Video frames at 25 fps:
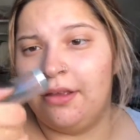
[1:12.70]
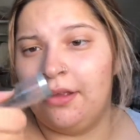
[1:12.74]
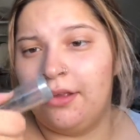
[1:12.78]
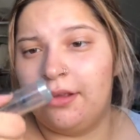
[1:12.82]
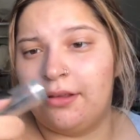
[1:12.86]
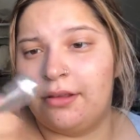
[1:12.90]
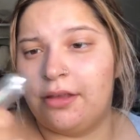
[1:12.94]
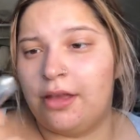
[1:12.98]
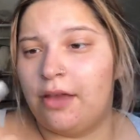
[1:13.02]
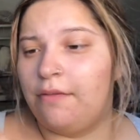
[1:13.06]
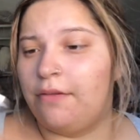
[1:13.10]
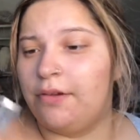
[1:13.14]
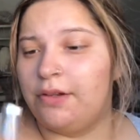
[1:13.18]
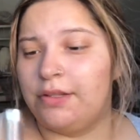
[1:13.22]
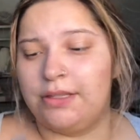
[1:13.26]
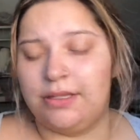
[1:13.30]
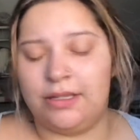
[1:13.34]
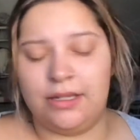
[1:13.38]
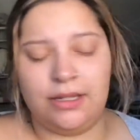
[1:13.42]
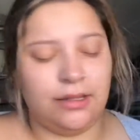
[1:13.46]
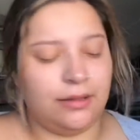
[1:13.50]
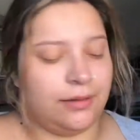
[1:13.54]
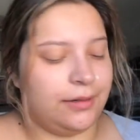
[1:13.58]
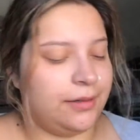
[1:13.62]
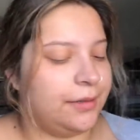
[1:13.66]
Cover
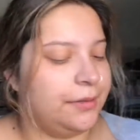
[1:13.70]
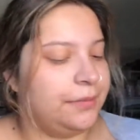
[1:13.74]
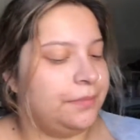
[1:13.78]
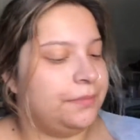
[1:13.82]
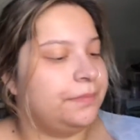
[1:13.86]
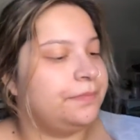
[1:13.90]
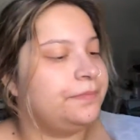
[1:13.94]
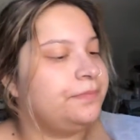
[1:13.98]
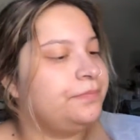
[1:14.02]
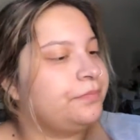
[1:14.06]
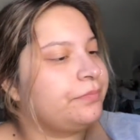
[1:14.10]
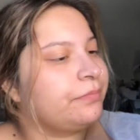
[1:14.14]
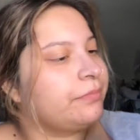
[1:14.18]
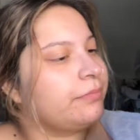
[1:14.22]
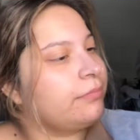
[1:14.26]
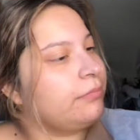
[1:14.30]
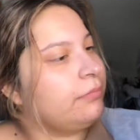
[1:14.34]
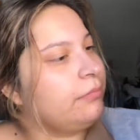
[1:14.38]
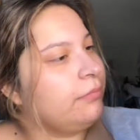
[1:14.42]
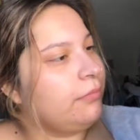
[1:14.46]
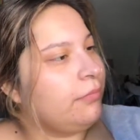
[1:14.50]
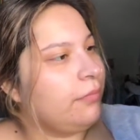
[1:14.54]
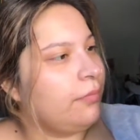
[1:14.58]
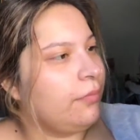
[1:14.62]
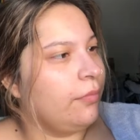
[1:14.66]
Stick
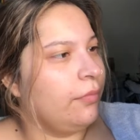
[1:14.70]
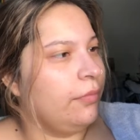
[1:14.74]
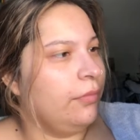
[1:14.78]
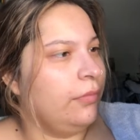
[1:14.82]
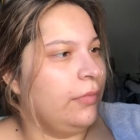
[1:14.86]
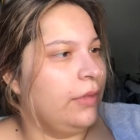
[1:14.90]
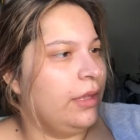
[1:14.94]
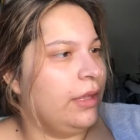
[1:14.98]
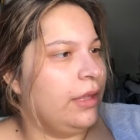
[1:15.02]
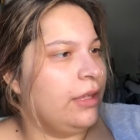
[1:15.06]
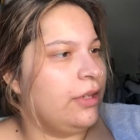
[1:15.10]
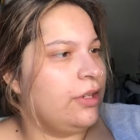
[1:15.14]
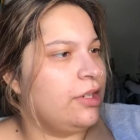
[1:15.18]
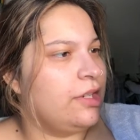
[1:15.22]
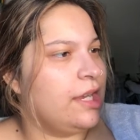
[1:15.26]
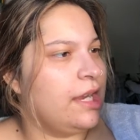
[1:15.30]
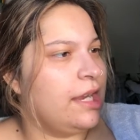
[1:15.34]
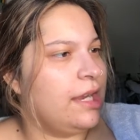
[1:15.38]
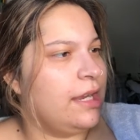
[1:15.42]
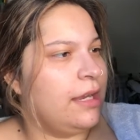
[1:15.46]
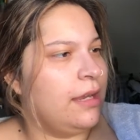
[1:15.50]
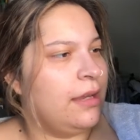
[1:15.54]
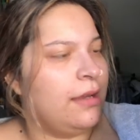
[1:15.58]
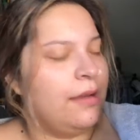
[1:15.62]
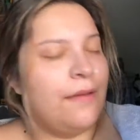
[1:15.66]
in the
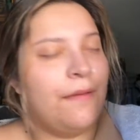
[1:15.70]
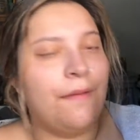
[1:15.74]
shade